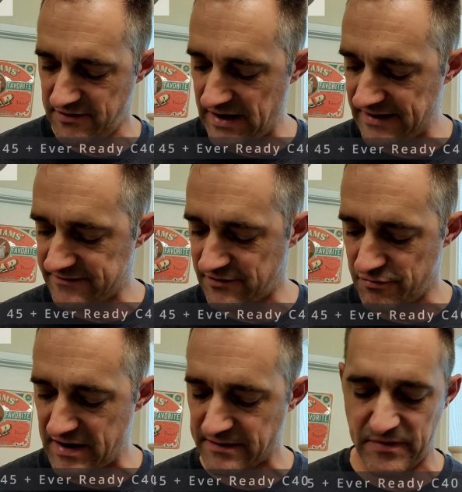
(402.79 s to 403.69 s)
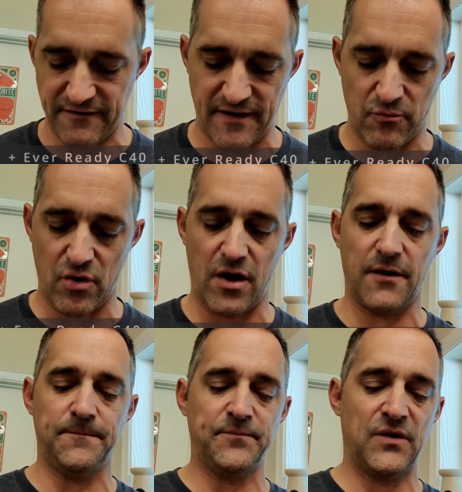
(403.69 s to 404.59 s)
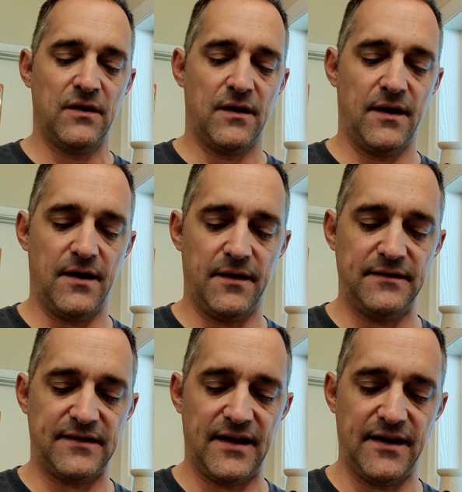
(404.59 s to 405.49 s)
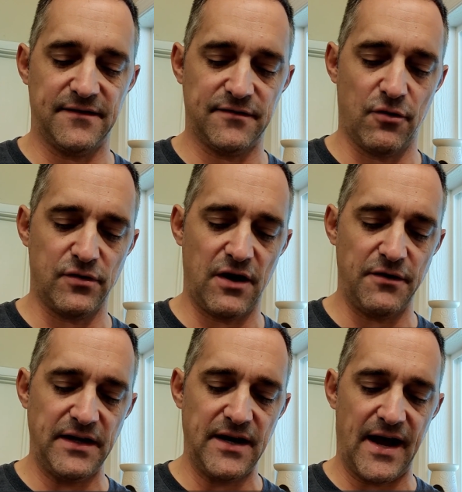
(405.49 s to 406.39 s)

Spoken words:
you guys correct me if I'm wrong, is getting a soak down here.